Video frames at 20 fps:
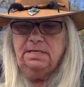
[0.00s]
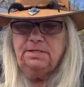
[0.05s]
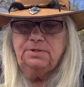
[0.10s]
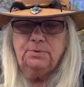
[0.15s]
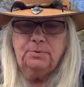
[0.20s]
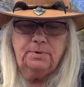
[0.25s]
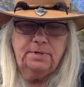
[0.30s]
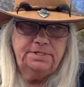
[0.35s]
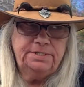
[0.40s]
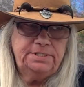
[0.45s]
The
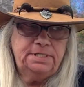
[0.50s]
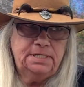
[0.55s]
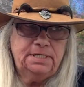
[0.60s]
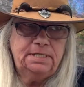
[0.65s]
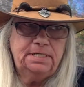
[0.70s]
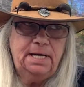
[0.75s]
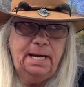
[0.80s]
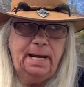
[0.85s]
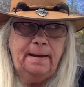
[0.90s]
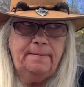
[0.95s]
worst that
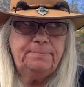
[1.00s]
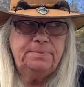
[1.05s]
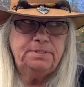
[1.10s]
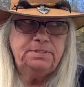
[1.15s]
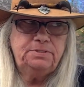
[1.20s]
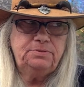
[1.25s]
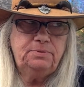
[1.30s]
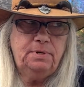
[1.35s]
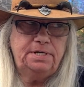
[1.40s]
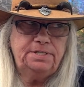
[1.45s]
can happen
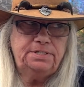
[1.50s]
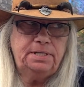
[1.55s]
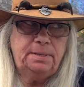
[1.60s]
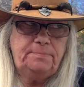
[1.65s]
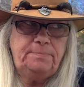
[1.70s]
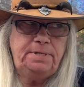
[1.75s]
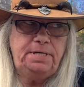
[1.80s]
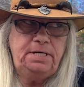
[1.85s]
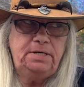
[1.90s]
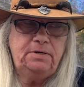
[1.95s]
to us
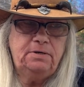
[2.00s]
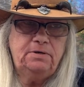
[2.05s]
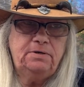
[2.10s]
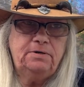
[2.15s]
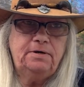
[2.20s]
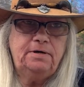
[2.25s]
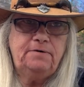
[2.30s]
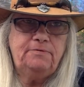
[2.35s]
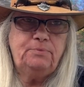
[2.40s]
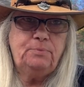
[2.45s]
up here,
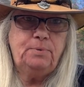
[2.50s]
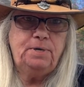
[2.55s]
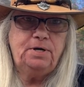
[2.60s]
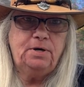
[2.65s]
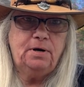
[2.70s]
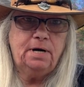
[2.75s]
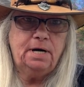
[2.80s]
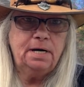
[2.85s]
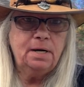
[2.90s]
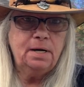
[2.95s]
if we
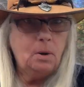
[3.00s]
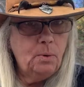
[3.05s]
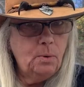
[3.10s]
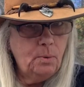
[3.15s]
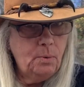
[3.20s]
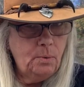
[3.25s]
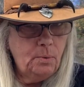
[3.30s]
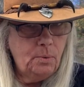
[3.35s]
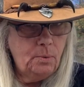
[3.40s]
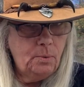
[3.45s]
are at
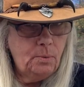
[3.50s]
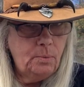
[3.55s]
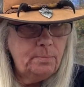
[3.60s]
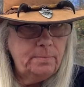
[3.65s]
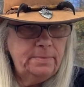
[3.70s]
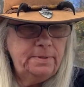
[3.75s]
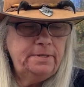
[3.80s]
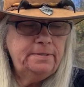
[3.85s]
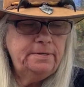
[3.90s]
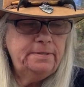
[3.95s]
home,